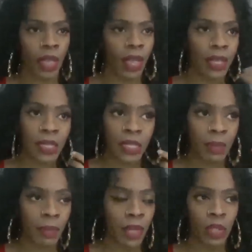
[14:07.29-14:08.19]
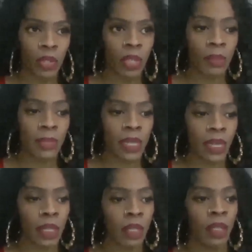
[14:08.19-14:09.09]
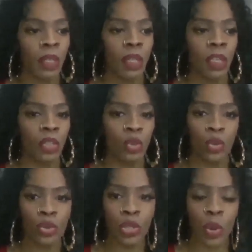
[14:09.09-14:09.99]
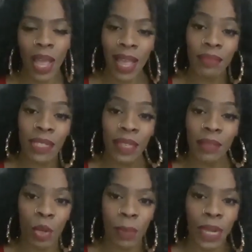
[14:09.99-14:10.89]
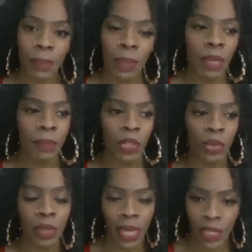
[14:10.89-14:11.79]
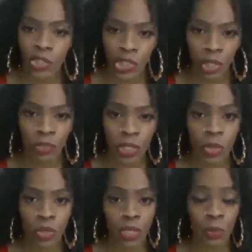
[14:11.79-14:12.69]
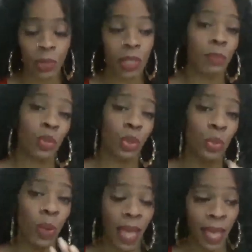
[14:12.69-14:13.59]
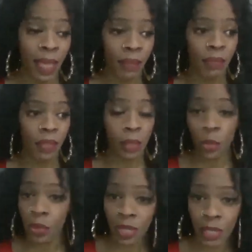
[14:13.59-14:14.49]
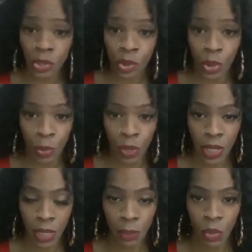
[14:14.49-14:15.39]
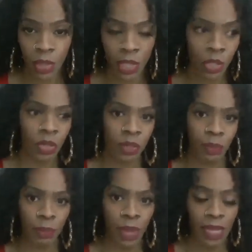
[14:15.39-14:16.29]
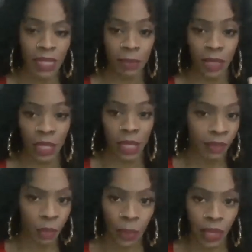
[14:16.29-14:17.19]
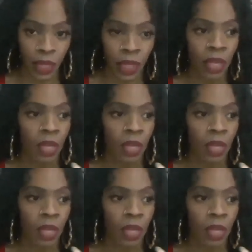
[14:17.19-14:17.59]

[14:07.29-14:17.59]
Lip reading: Ask them, you know what I'm saying? You don't have to give nobody money, but you can share resources with them. Do you have clothing that you don't want anymore that you can possibly give away?